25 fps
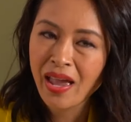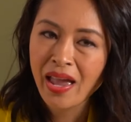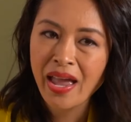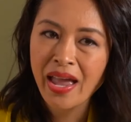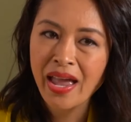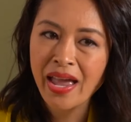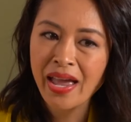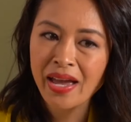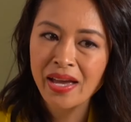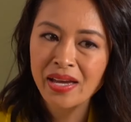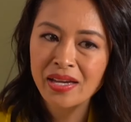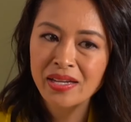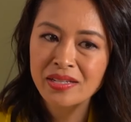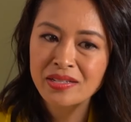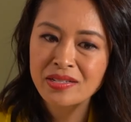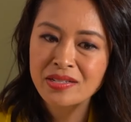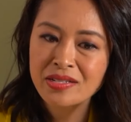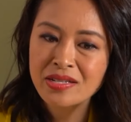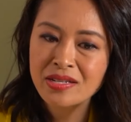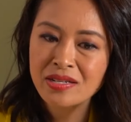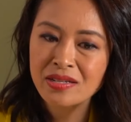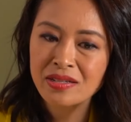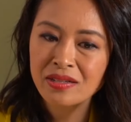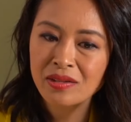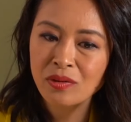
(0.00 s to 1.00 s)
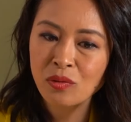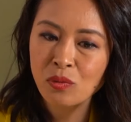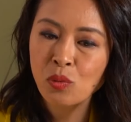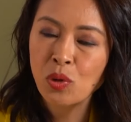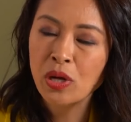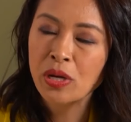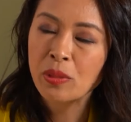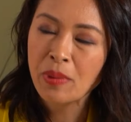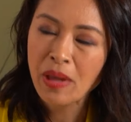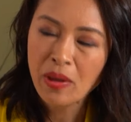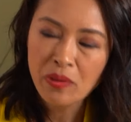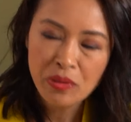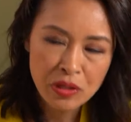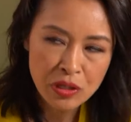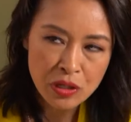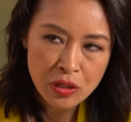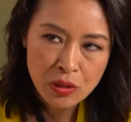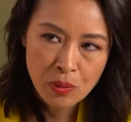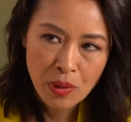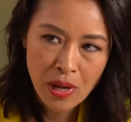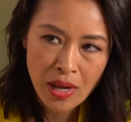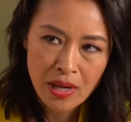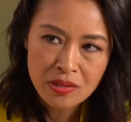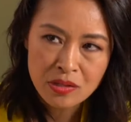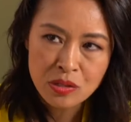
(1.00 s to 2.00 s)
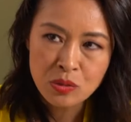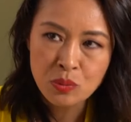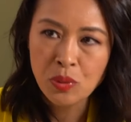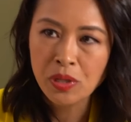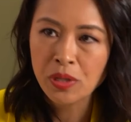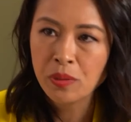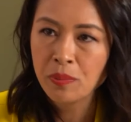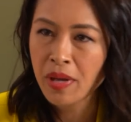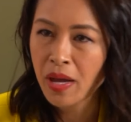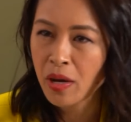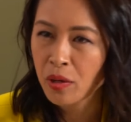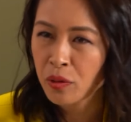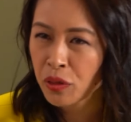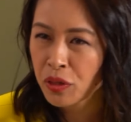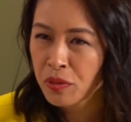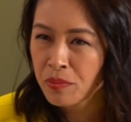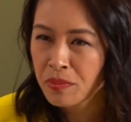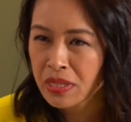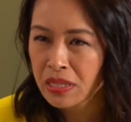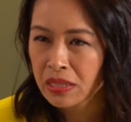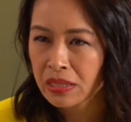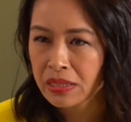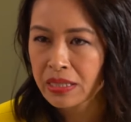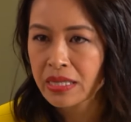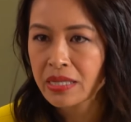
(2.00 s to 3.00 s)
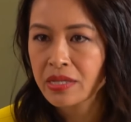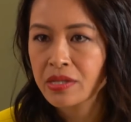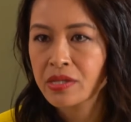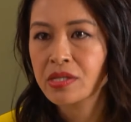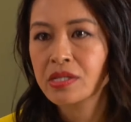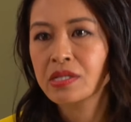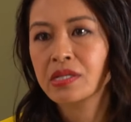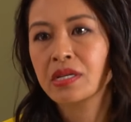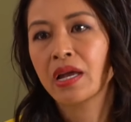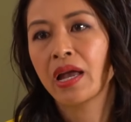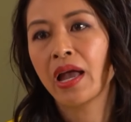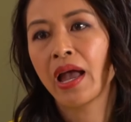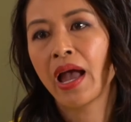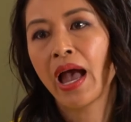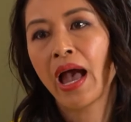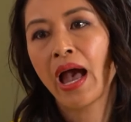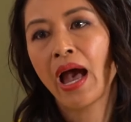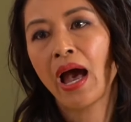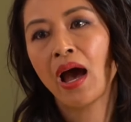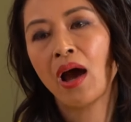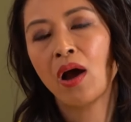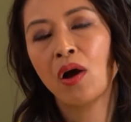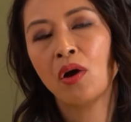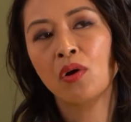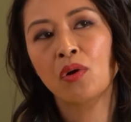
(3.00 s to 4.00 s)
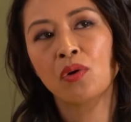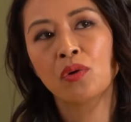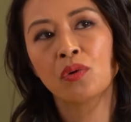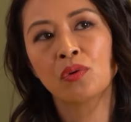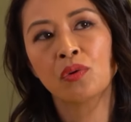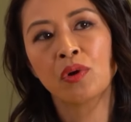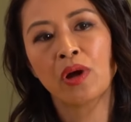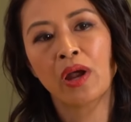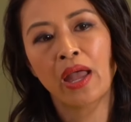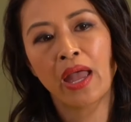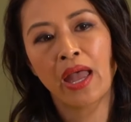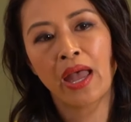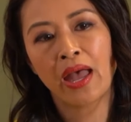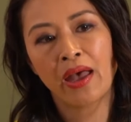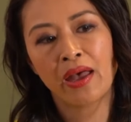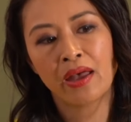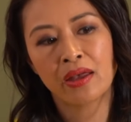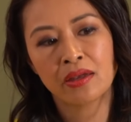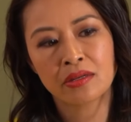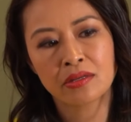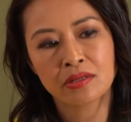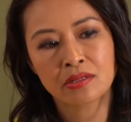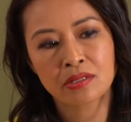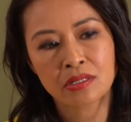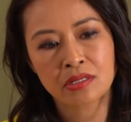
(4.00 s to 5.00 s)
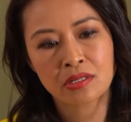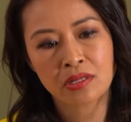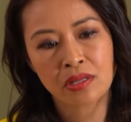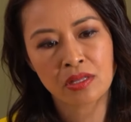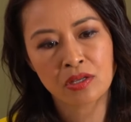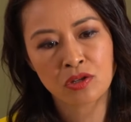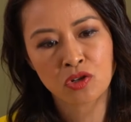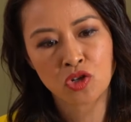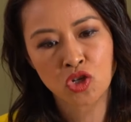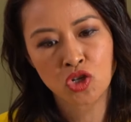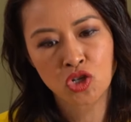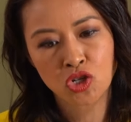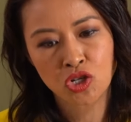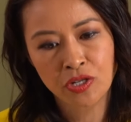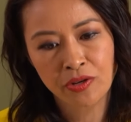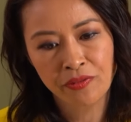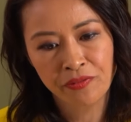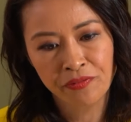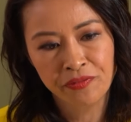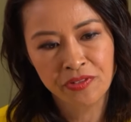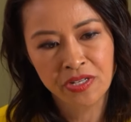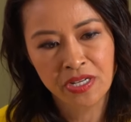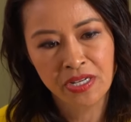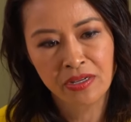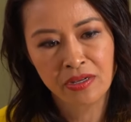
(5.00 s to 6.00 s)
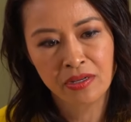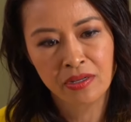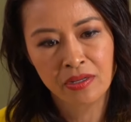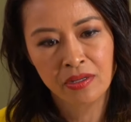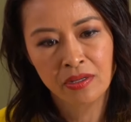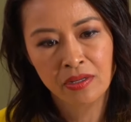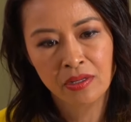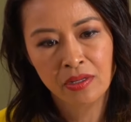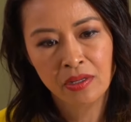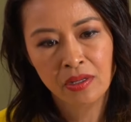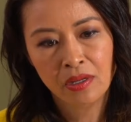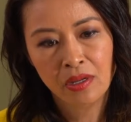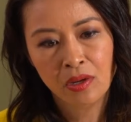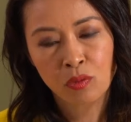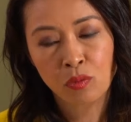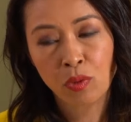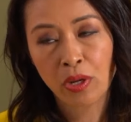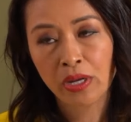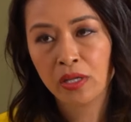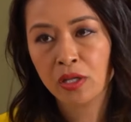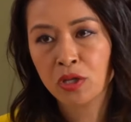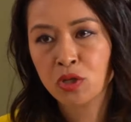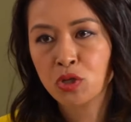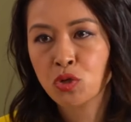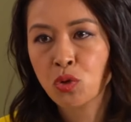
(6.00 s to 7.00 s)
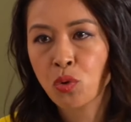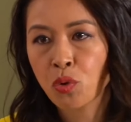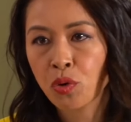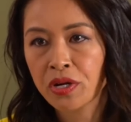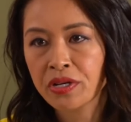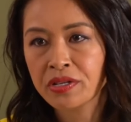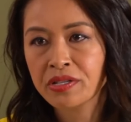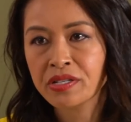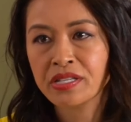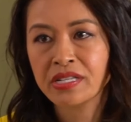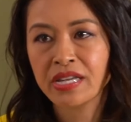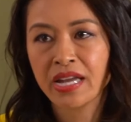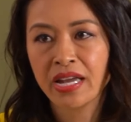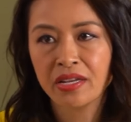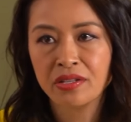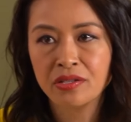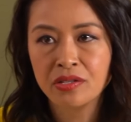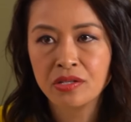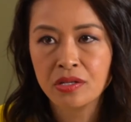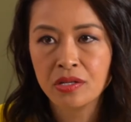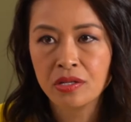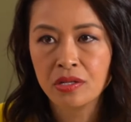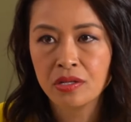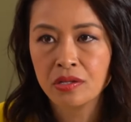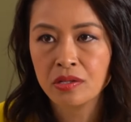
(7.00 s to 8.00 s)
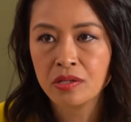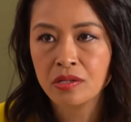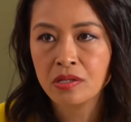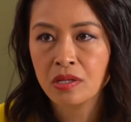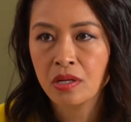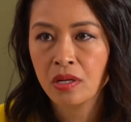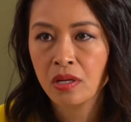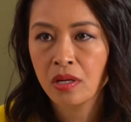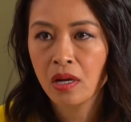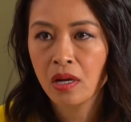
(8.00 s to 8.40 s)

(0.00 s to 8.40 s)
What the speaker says: And what about the US? What about the Middle East? How has the shifting regulatory stances